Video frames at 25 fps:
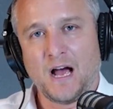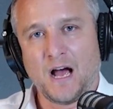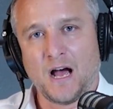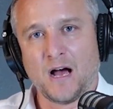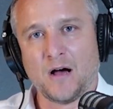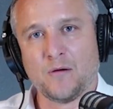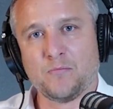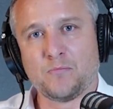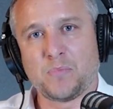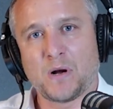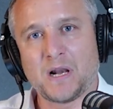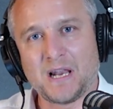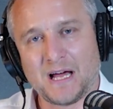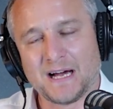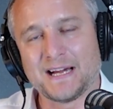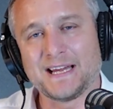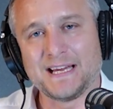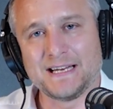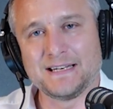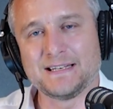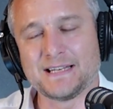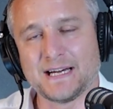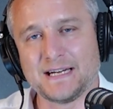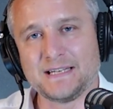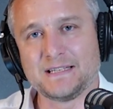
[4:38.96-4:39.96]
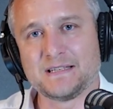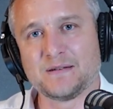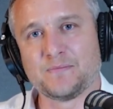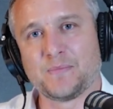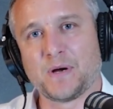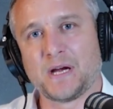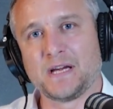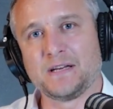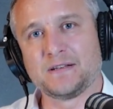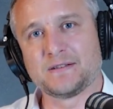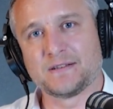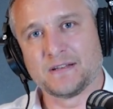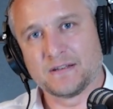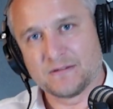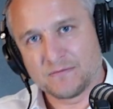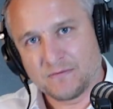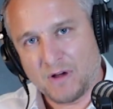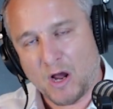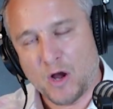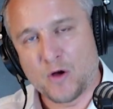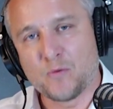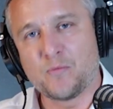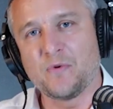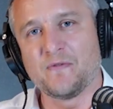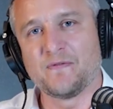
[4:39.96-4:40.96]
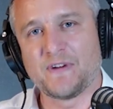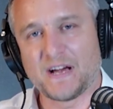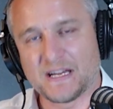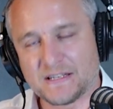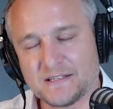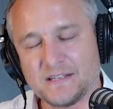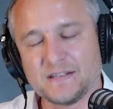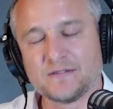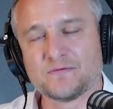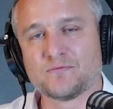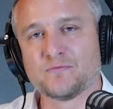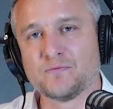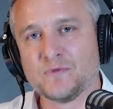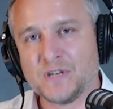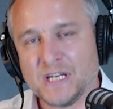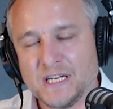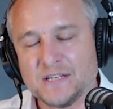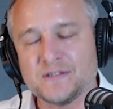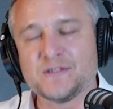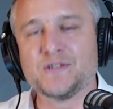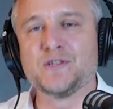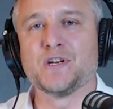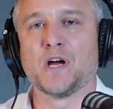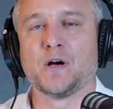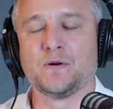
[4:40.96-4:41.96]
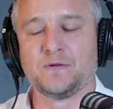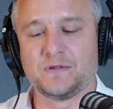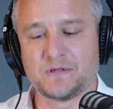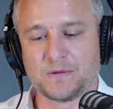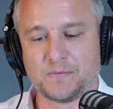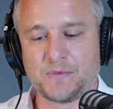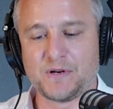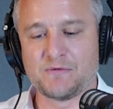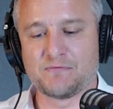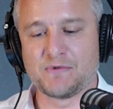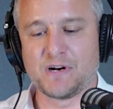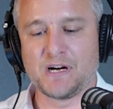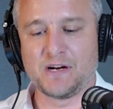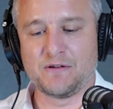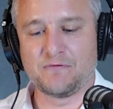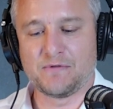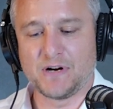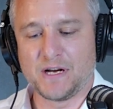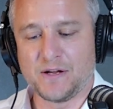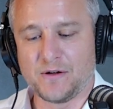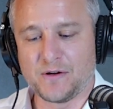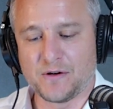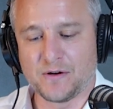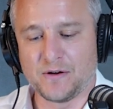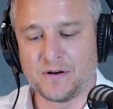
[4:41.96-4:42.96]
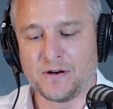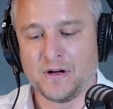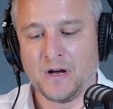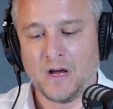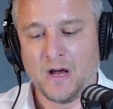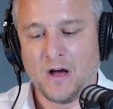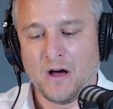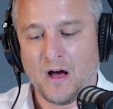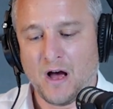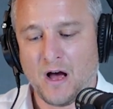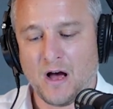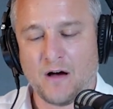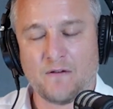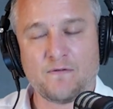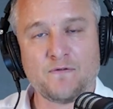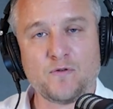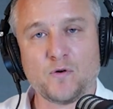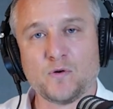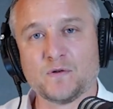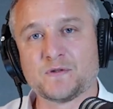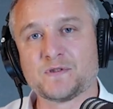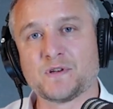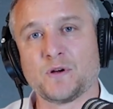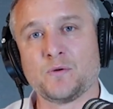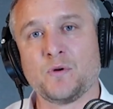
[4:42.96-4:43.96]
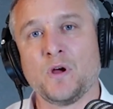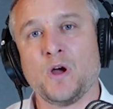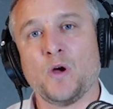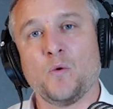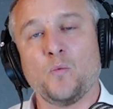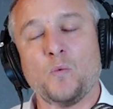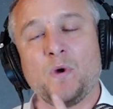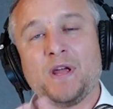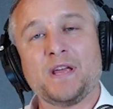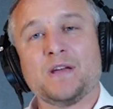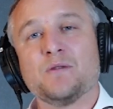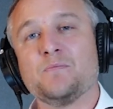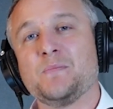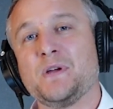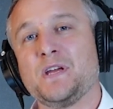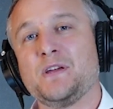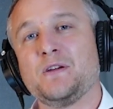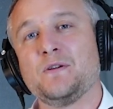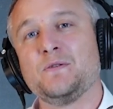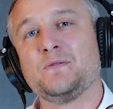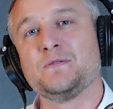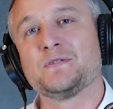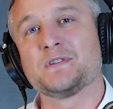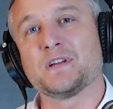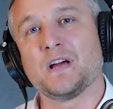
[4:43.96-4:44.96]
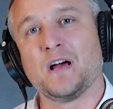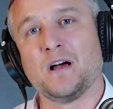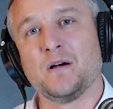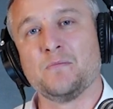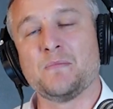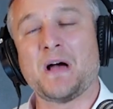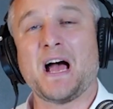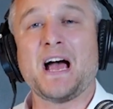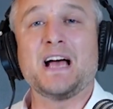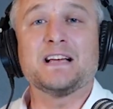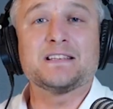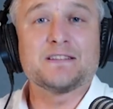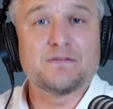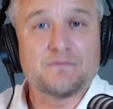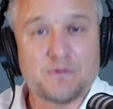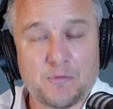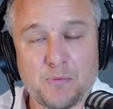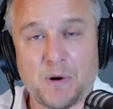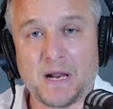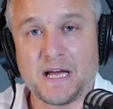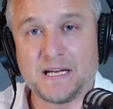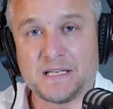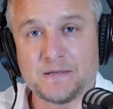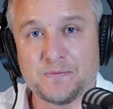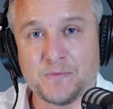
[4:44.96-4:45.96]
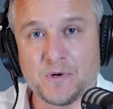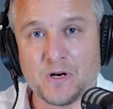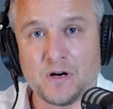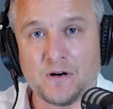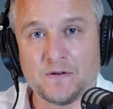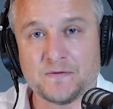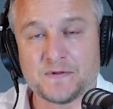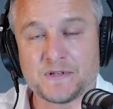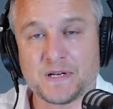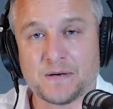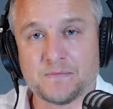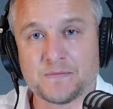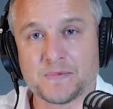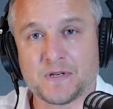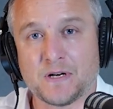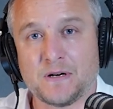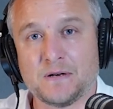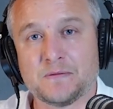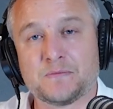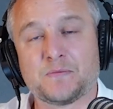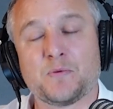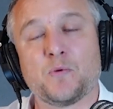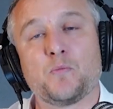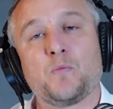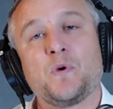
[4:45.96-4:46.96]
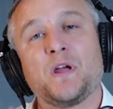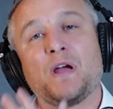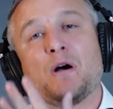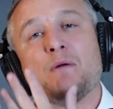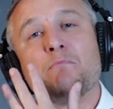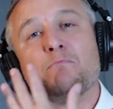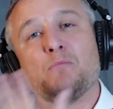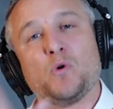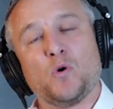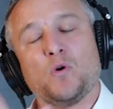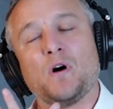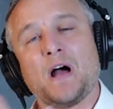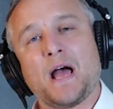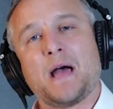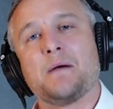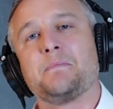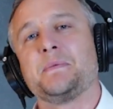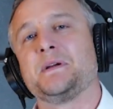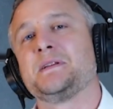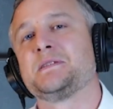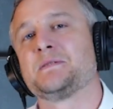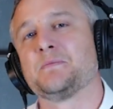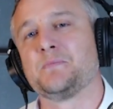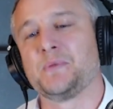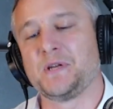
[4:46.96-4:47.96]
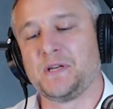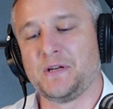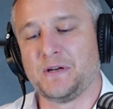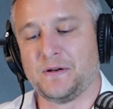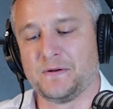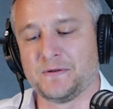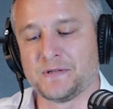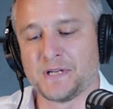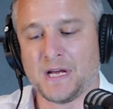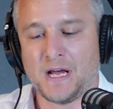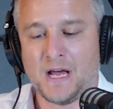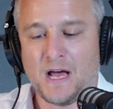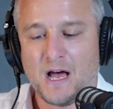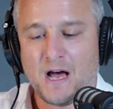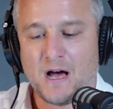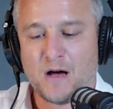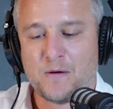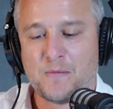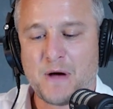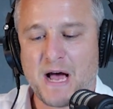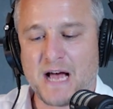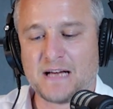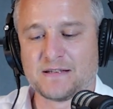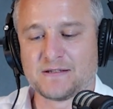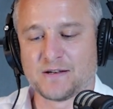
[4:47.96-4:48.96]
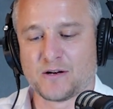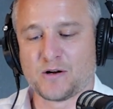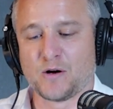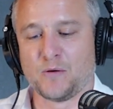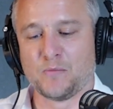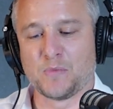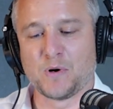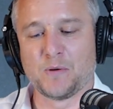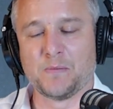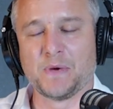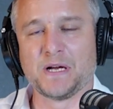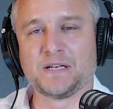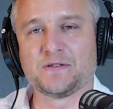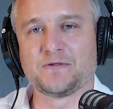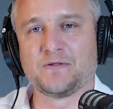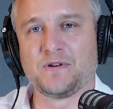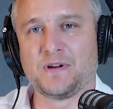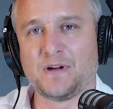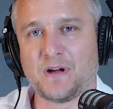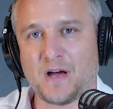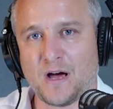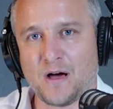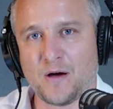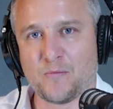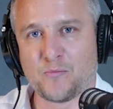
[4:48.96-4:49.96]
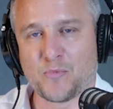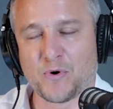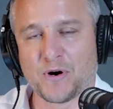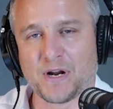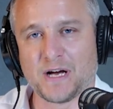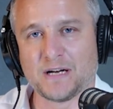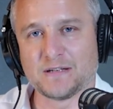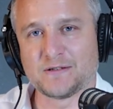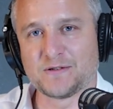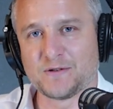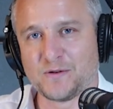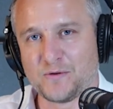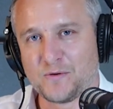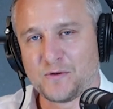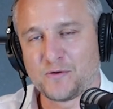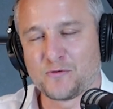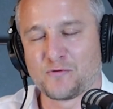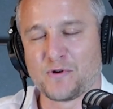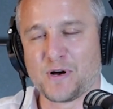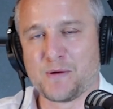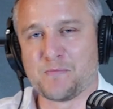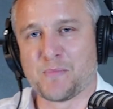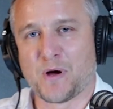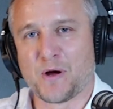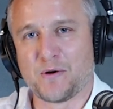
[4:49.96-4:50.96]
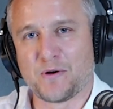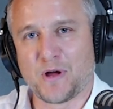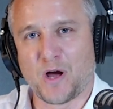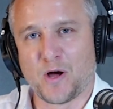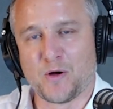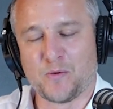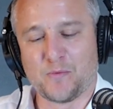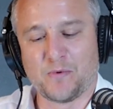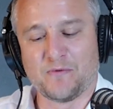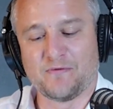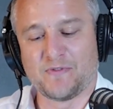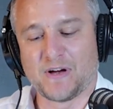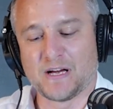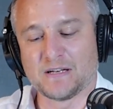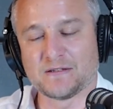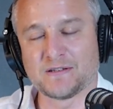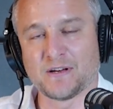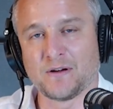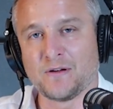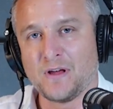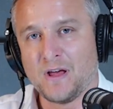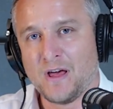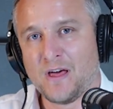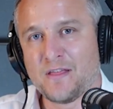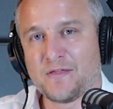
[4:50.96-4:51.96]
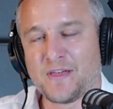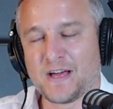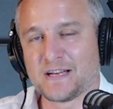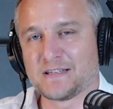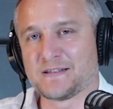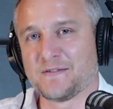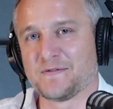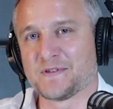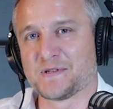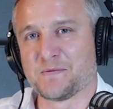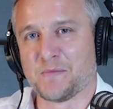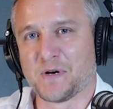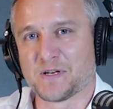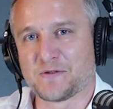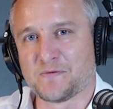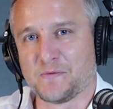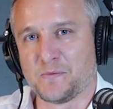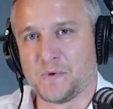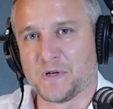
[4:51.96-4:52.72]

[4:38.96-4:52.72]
plugin database that OpenVAS is known to be really, really good for. So we can be used as a replacement of sometimes, but we are more happy to be used as a complementary product to Greenbone OpenVAS. So thanks ever so much for